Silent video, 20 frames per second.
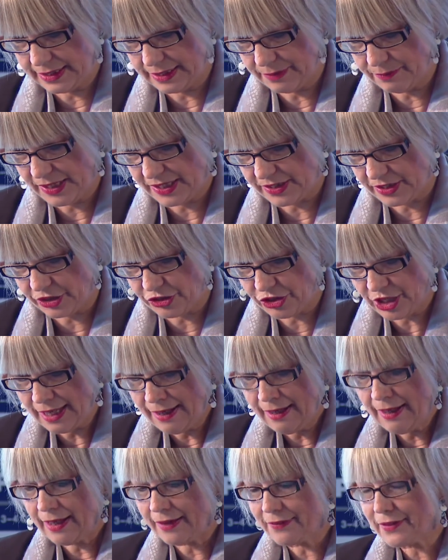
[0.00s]
message.
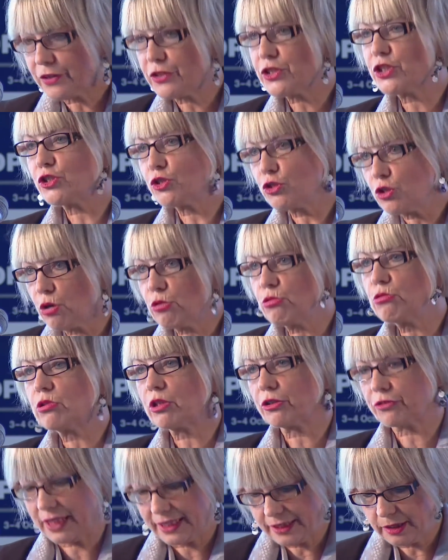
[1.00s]
And there is no
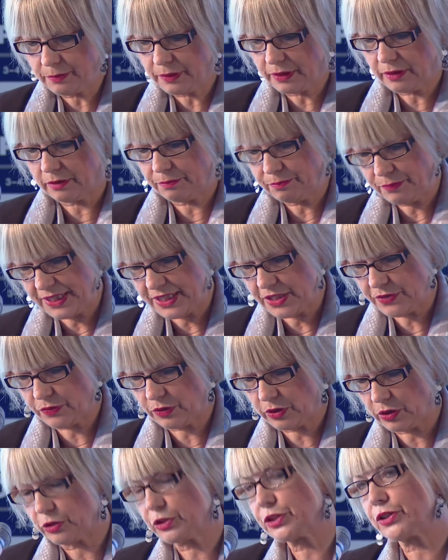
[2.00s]
credible
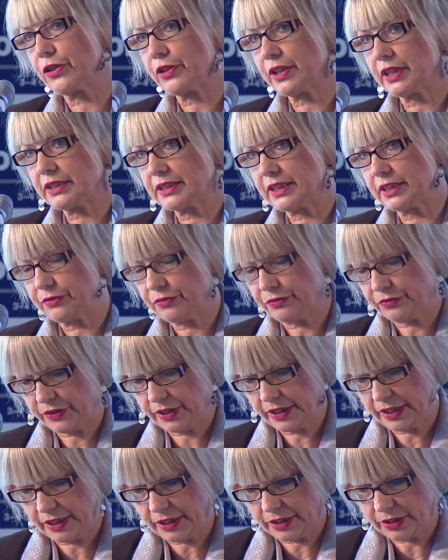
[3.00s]
peaceful alternative
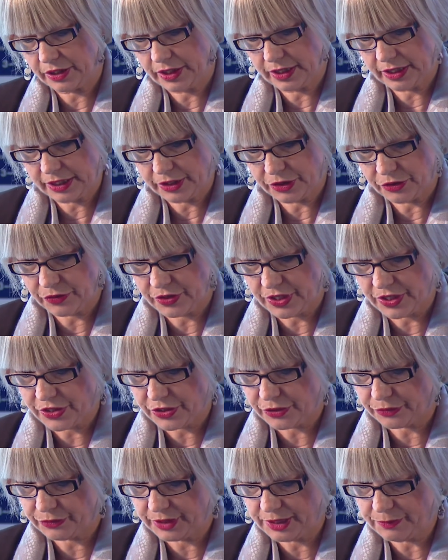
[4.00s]
to this
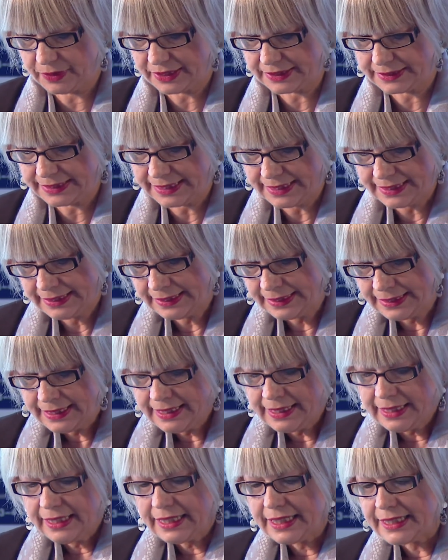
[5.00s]
agreement.
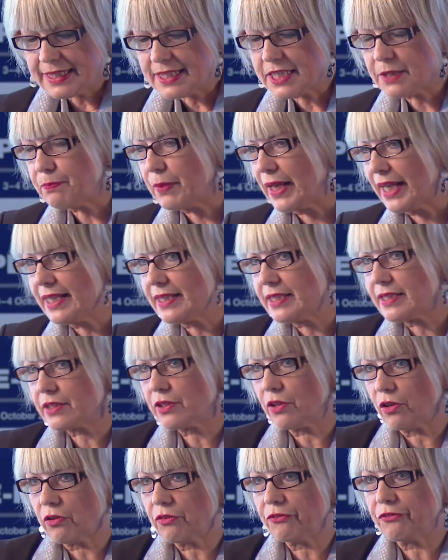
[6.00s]
It is based
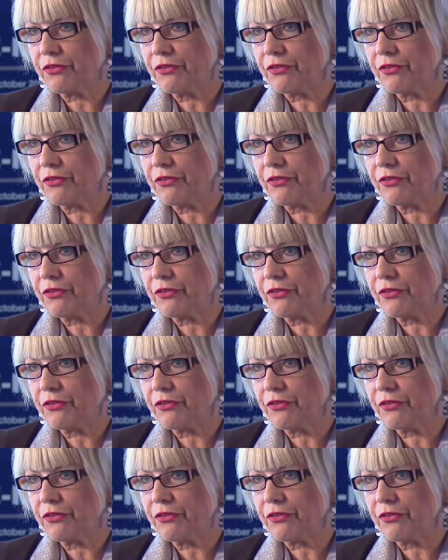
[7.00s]
on